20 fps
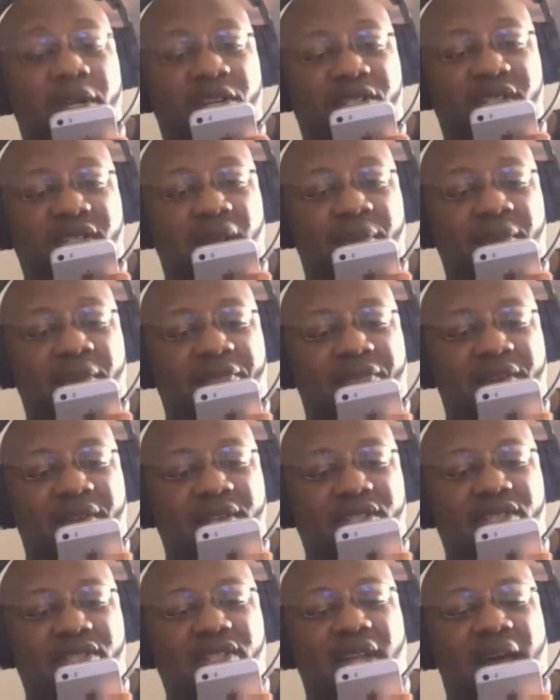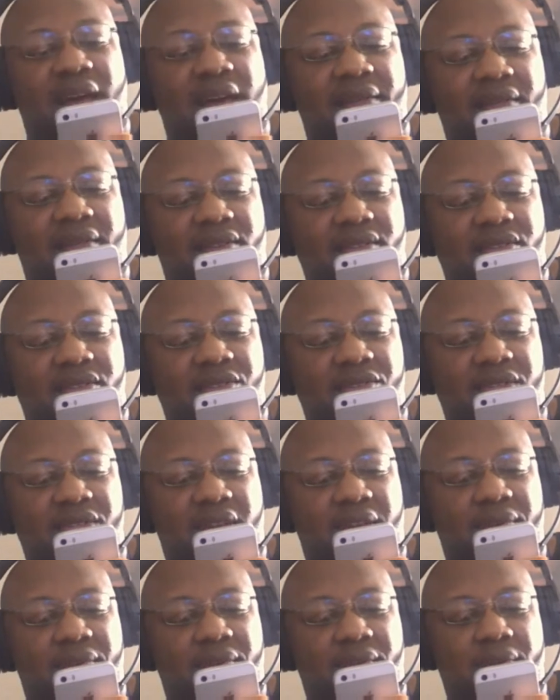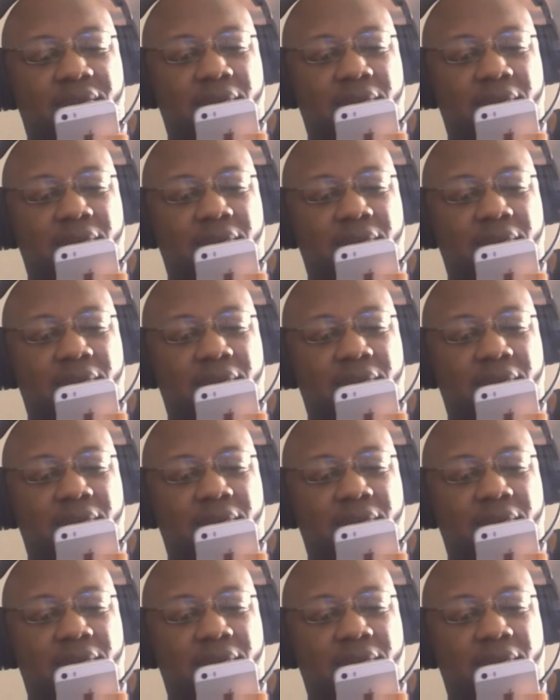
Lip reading: send me for this live, I'll use that one.